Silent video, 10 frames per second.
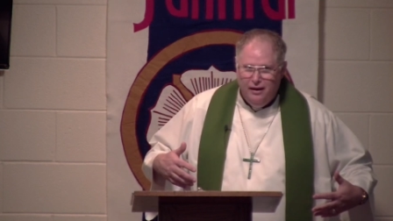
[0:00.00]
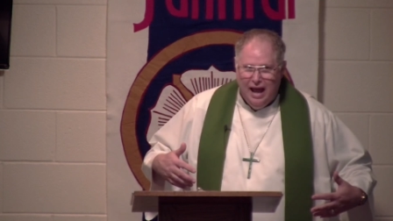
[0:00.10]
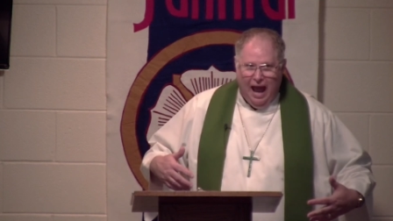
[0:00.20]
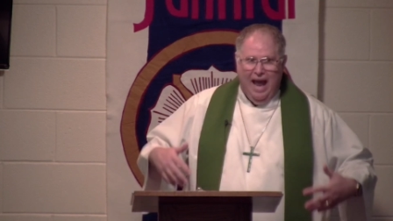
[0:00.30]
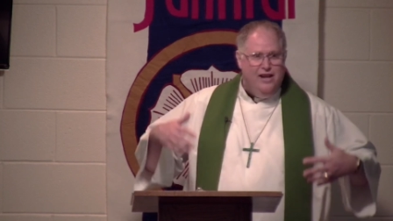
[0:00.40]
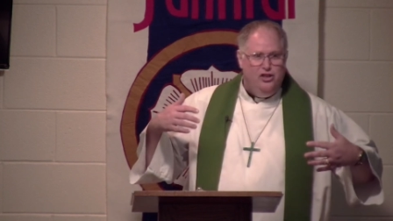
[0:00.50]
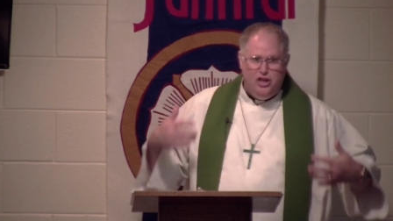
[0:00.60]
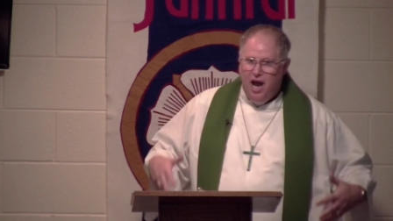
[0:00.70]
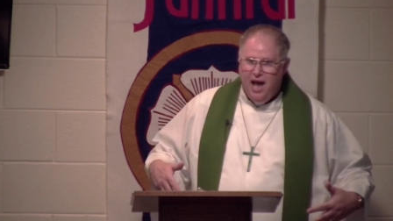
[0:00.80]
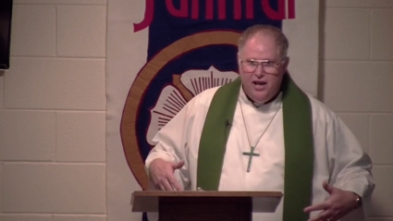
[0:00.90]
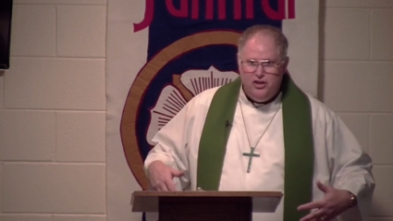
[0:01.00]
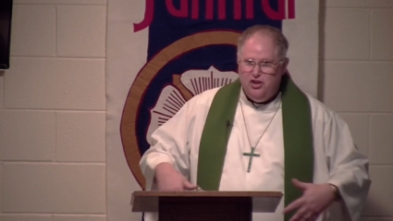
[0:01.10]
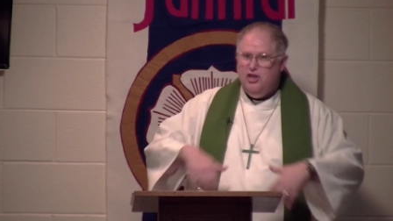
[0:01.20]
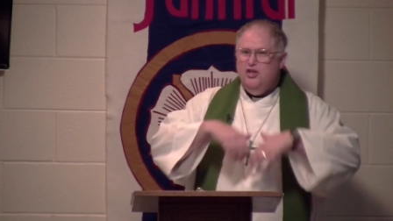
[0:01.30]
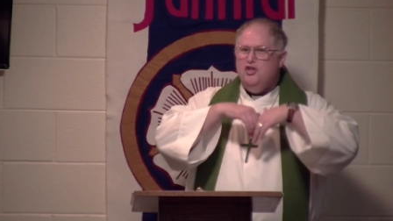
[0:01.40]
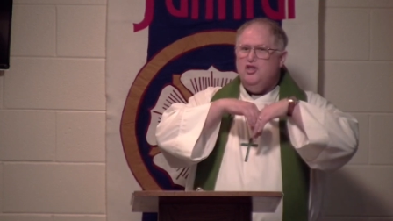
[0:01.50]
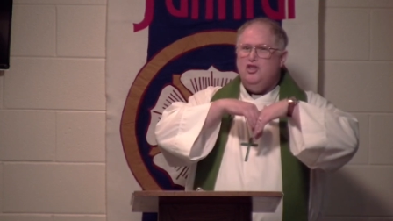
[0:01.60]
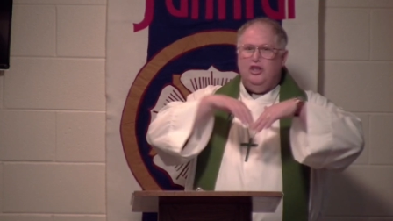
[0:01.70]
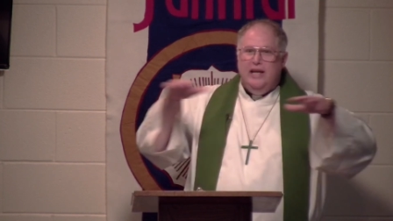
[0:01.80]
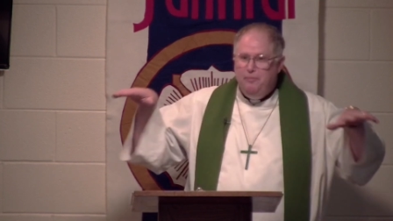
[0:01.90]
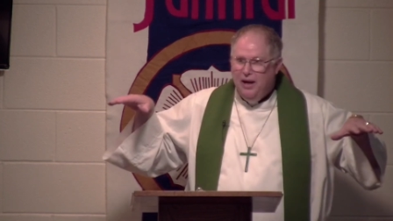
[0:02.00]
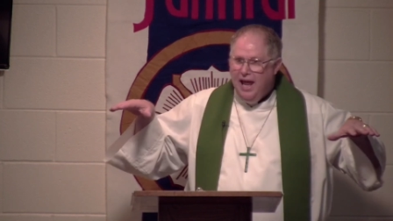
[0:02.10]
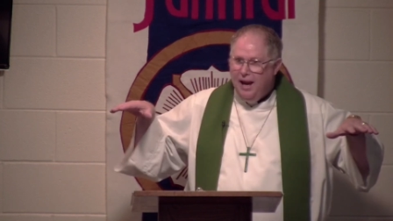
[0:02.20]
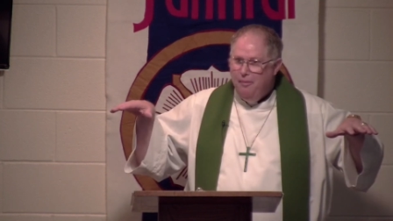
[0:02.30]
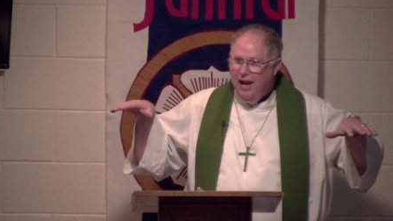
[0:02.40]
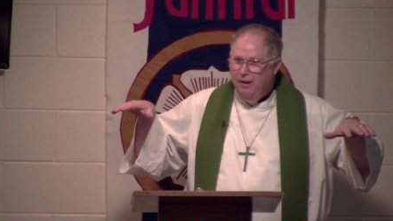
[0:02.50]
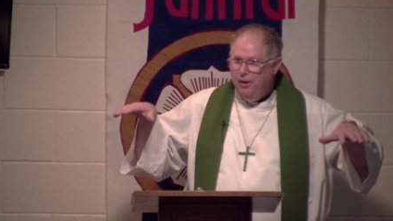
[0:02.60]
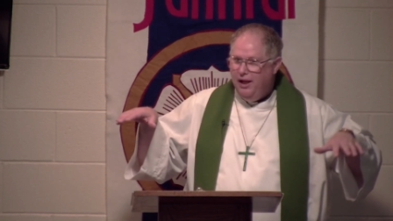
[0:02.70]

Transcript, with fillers: and just sleeping like a baby.